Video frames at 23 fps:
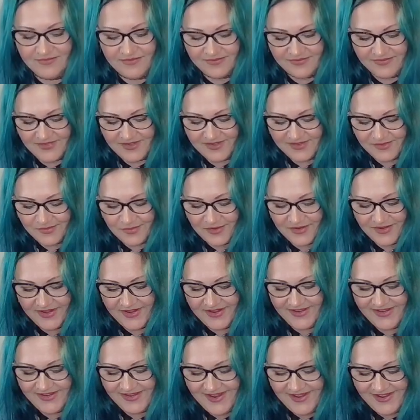This
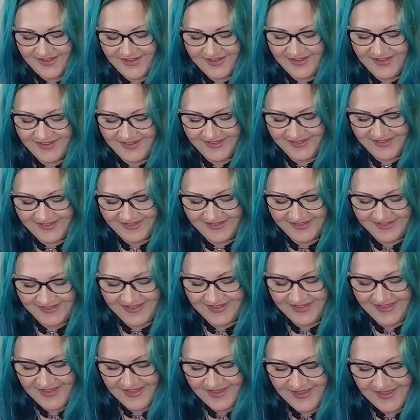one.
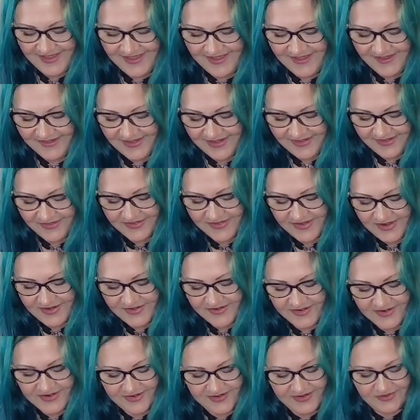Okay, it goes under
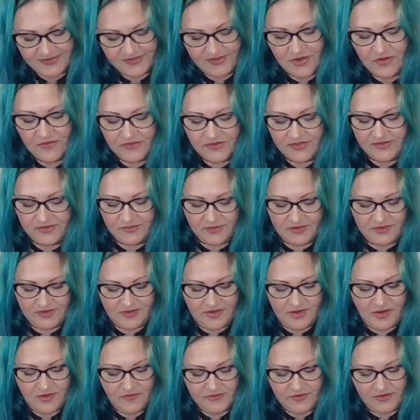and it goes over this one.
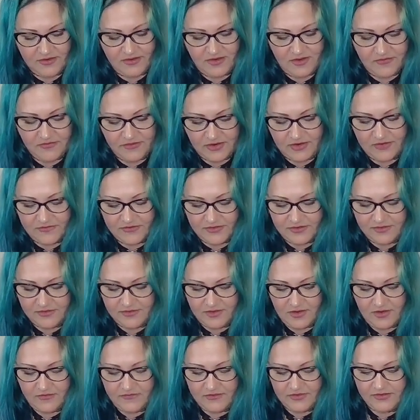Over
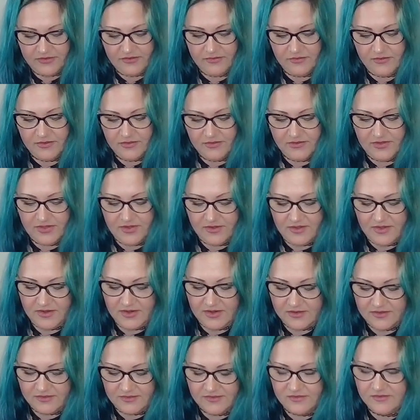this one. Okay, I
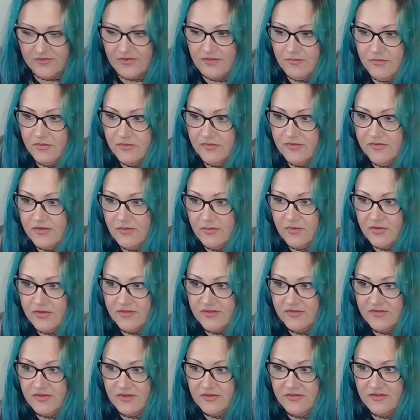gotta separate
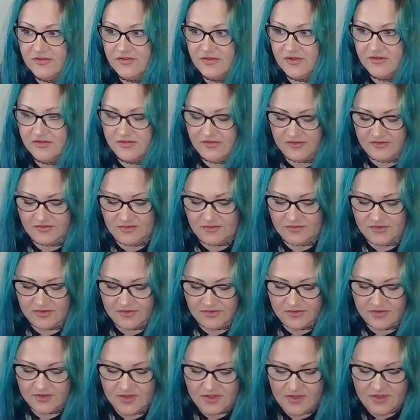this out so you can actually see what I'm
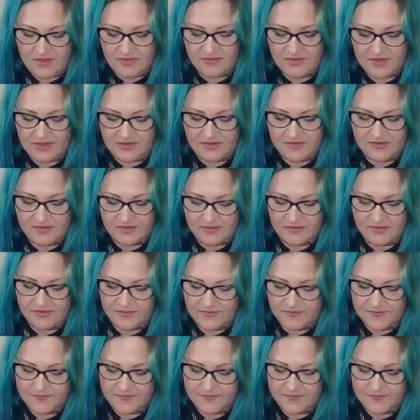doing. Okay, so